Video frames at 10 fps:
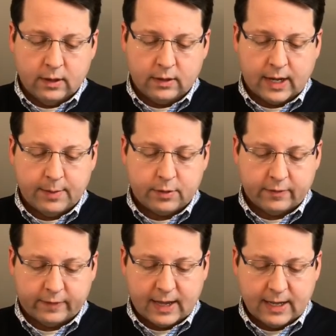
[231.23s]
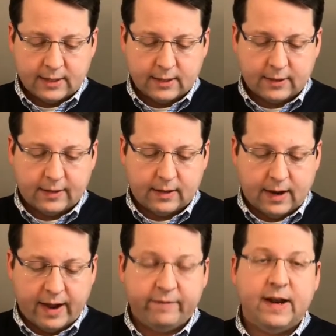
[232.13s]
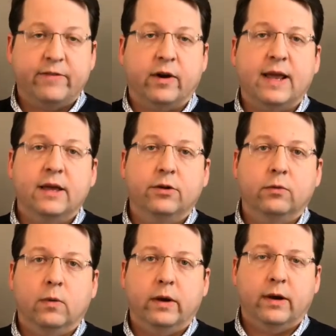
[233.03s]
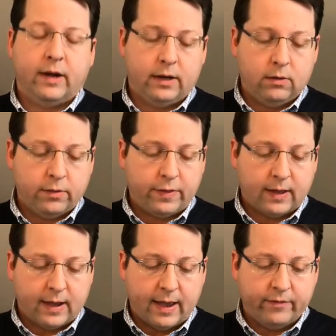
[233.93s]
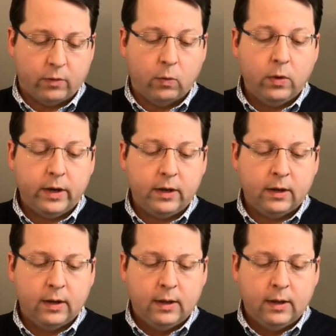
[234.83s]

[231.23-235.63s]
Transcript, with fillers: types of cases that I've never handled one and I don't think I ever would